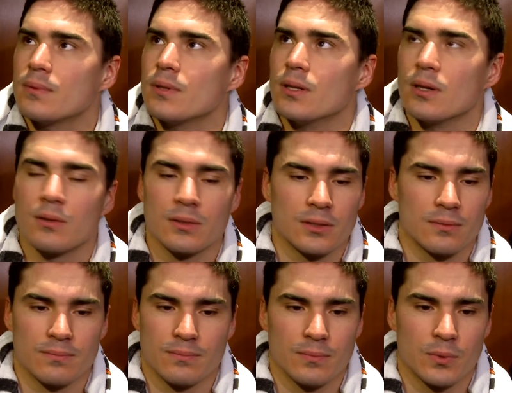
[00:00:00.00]
You know,
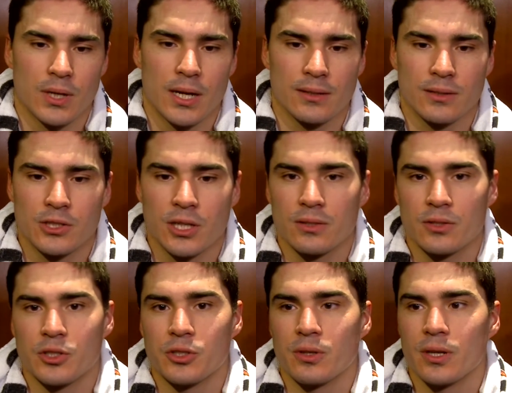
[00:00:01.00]
when I had a chance to
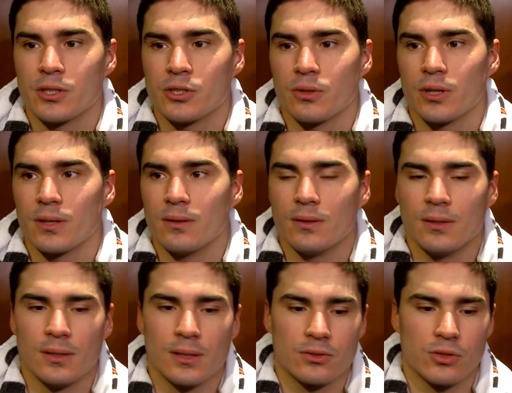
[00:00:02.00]
shoot it, I'd shoot
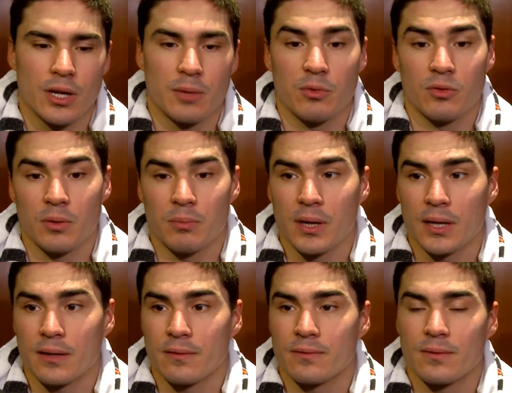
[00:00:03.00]
it. Trying to move the
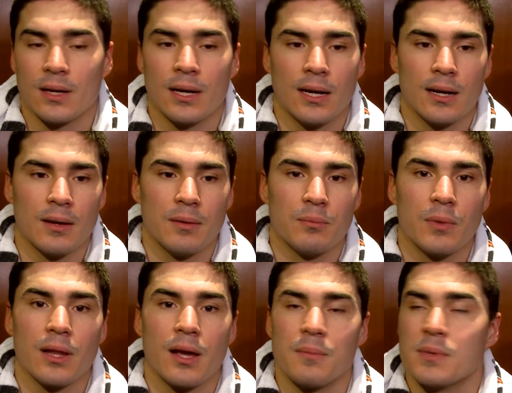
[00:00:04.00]
puck if my
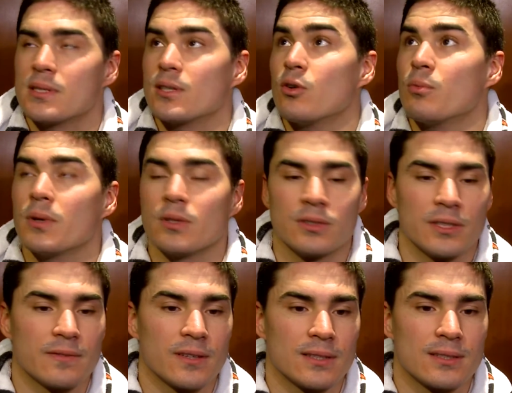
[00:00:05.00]
linemen's open or
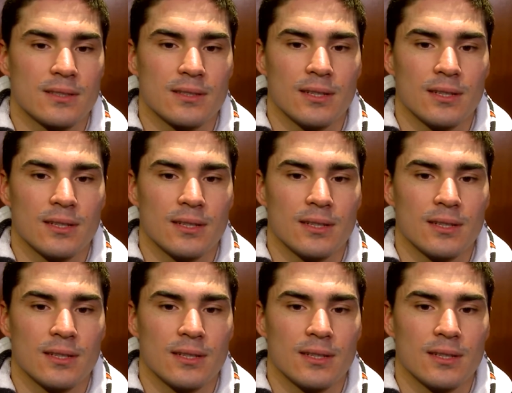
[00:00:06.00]
defense.